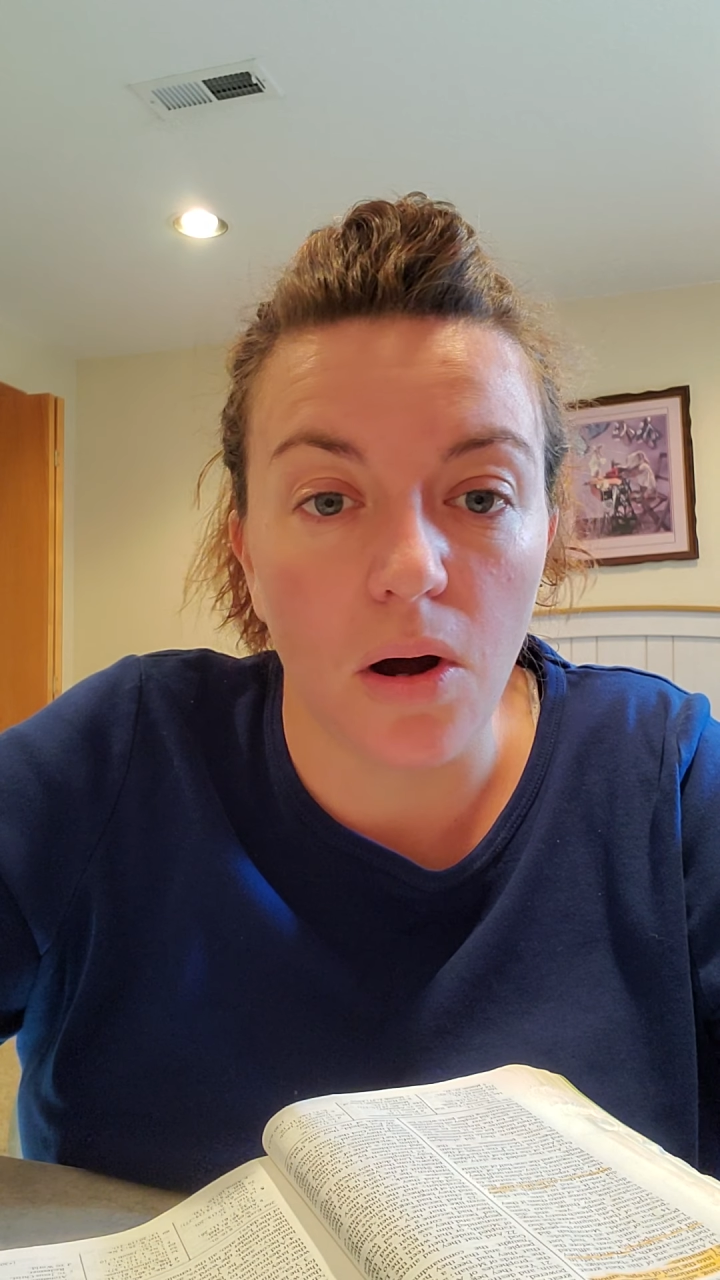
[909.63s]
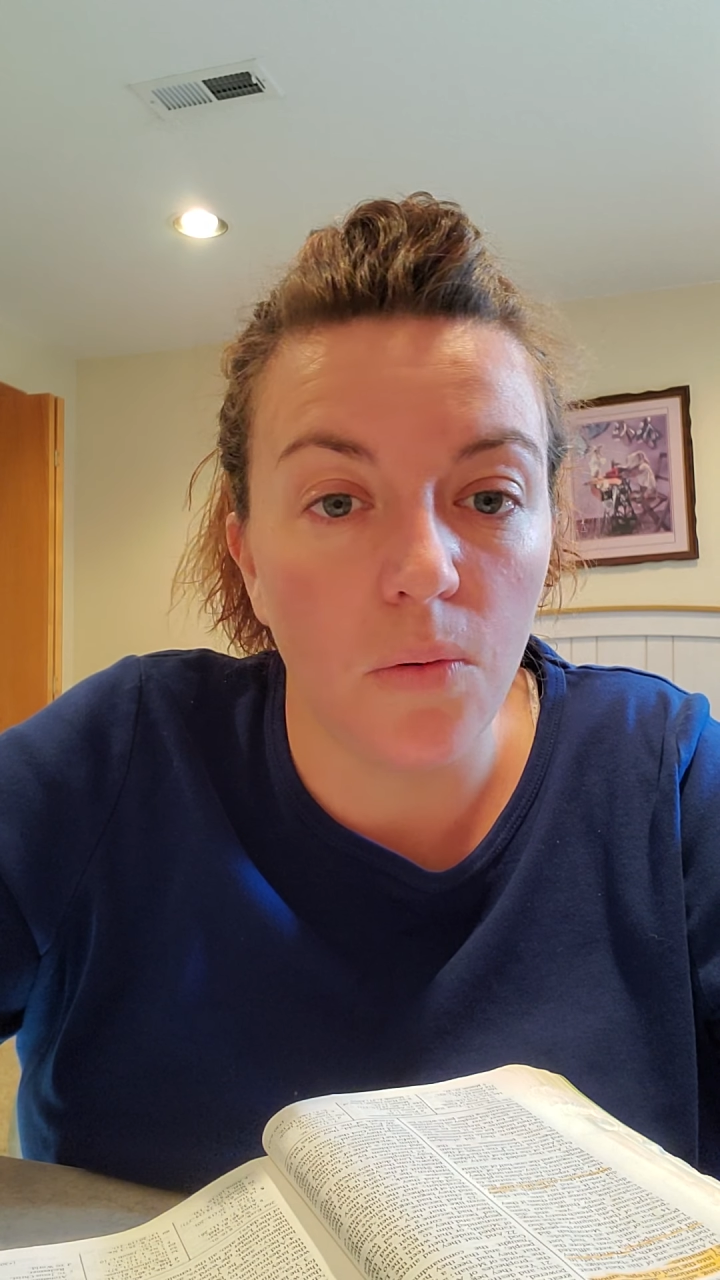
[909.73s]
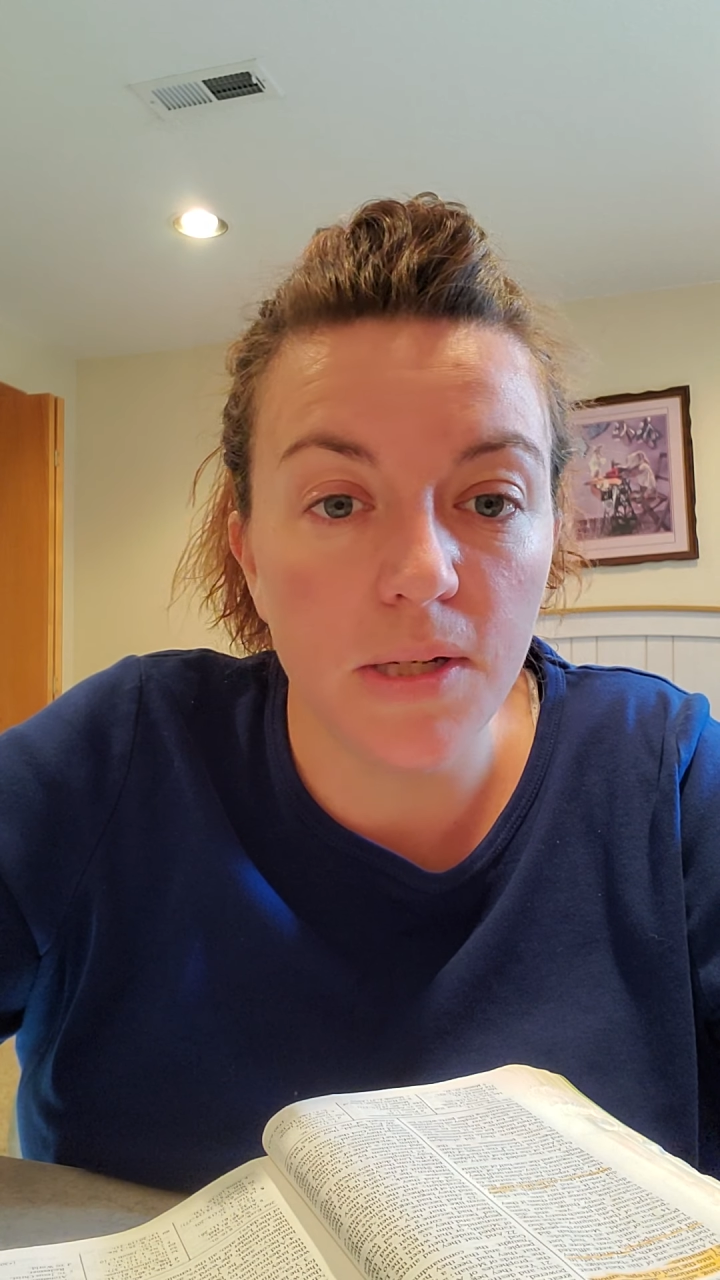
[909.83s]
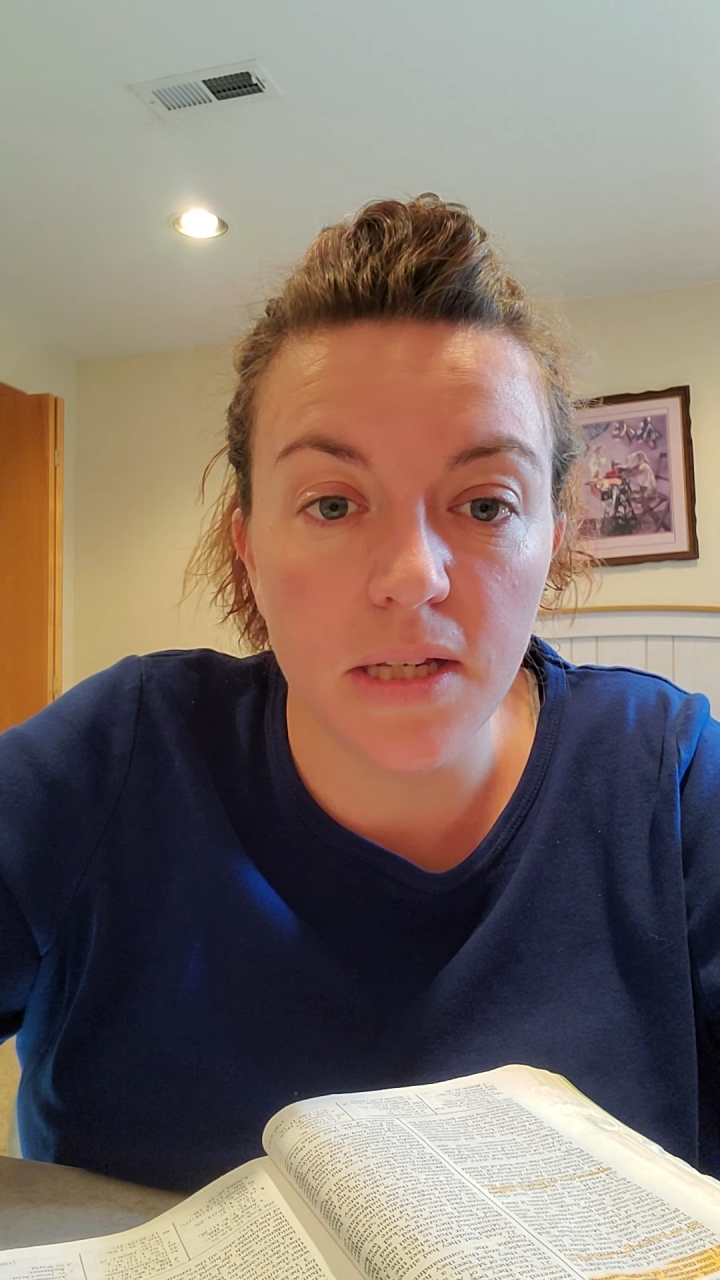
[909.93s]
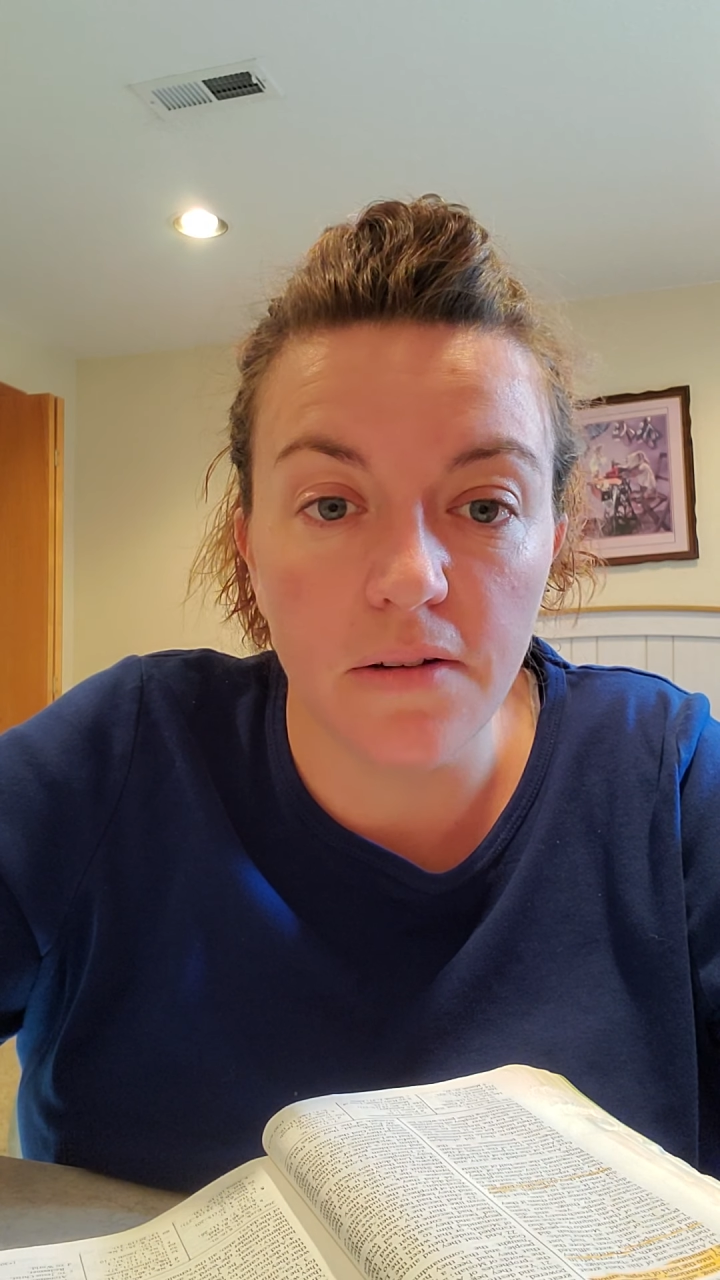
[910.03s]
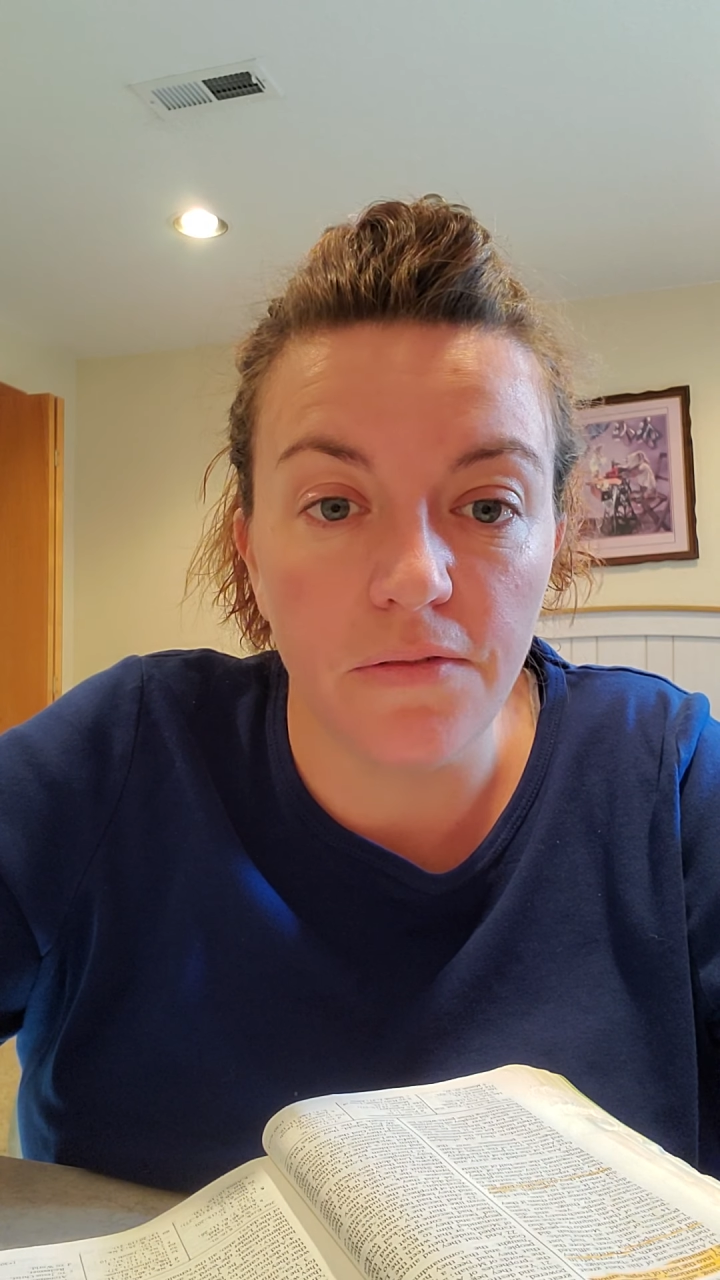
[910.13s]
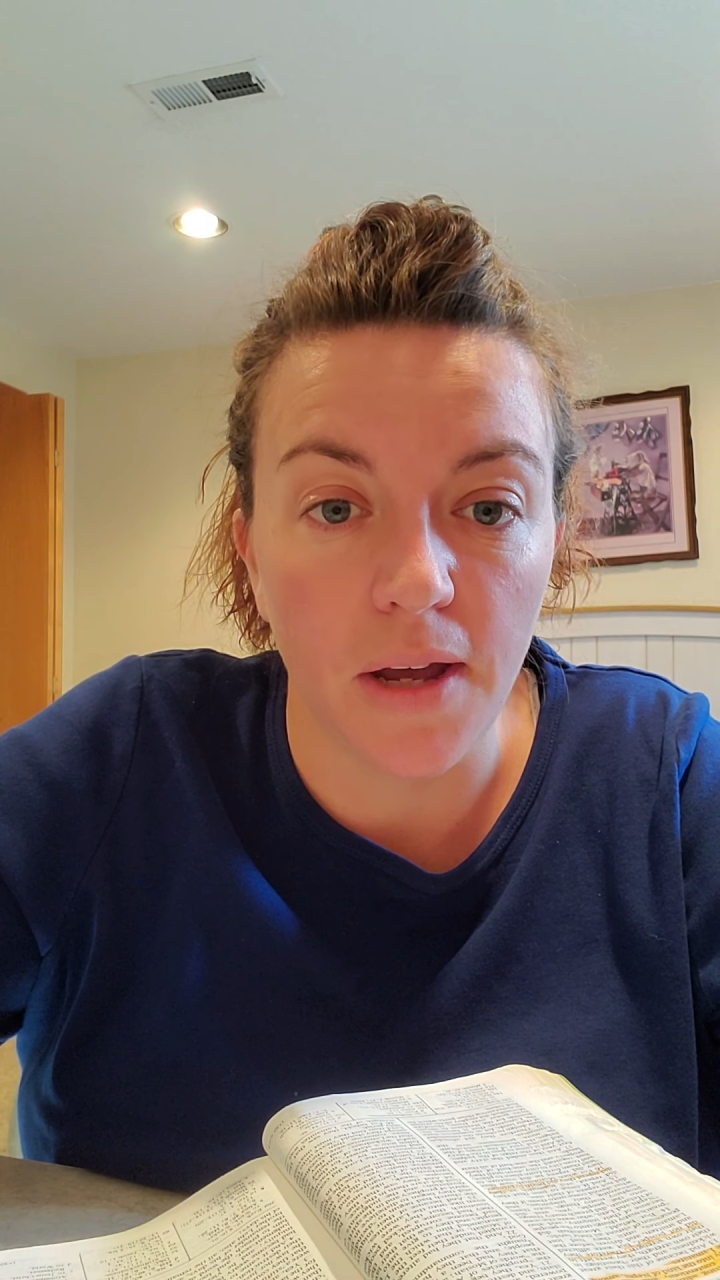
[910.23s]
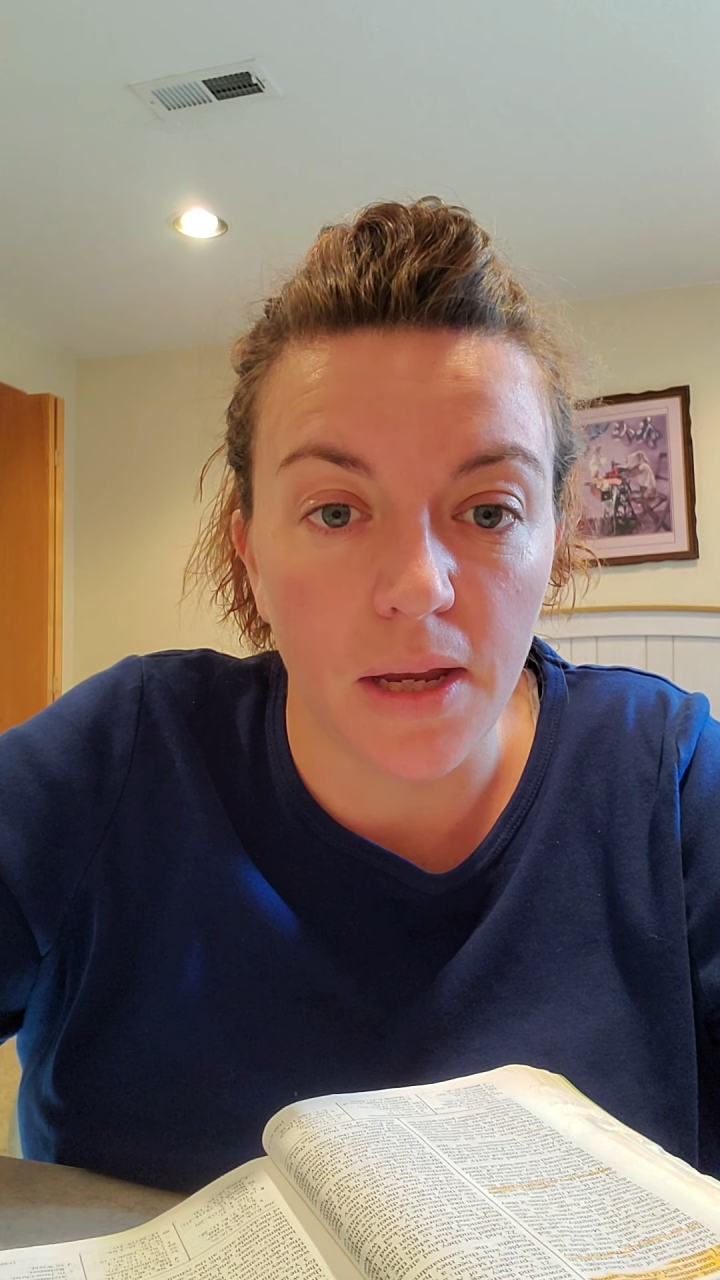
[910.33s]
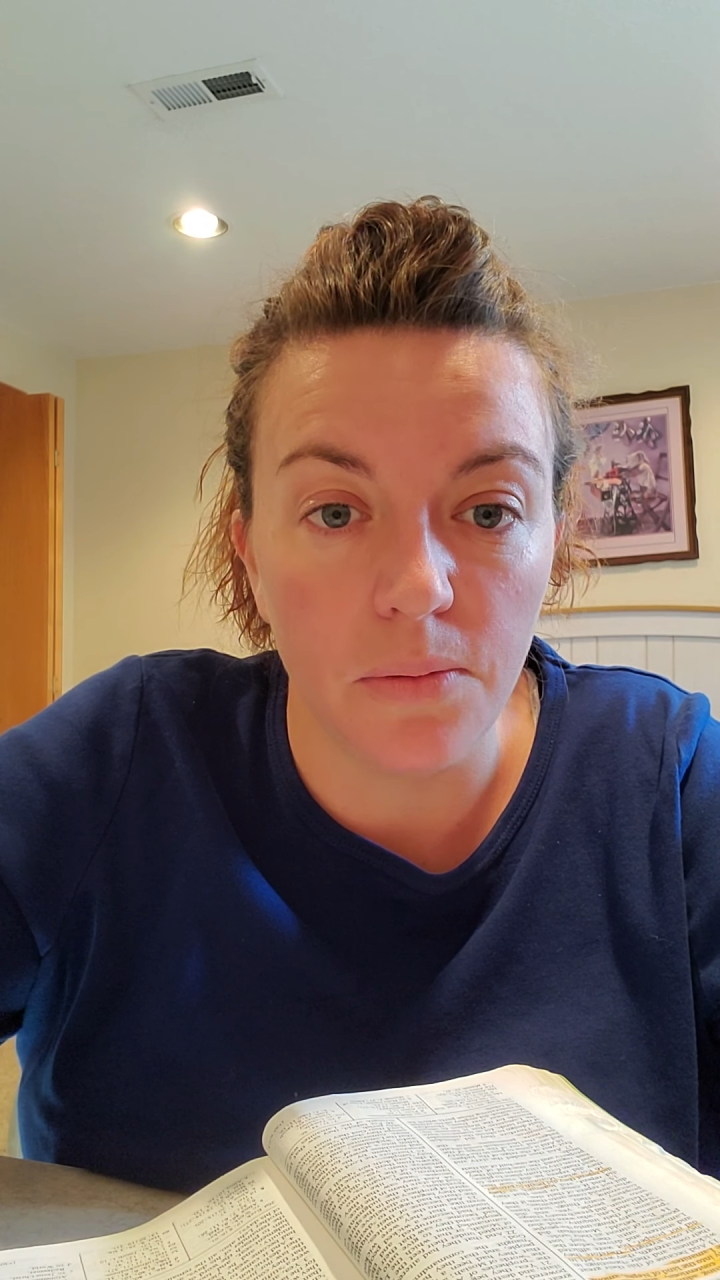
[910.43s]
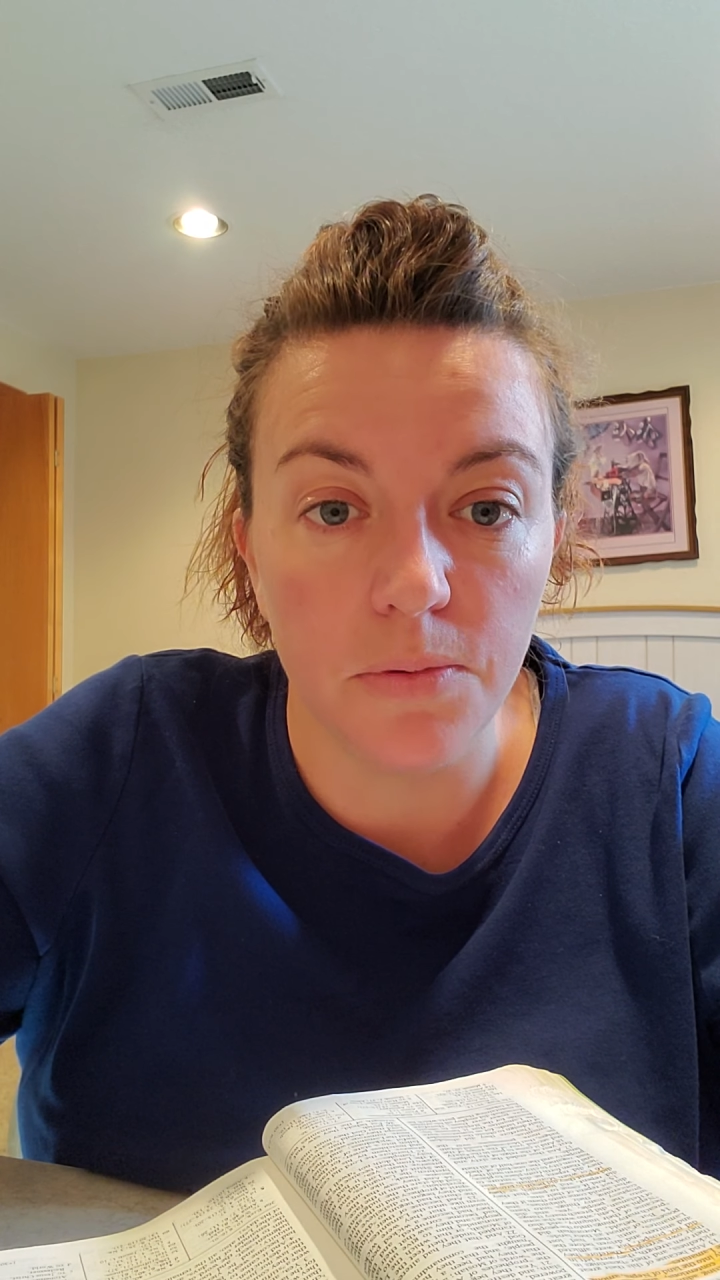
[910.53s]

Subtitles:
always in a fight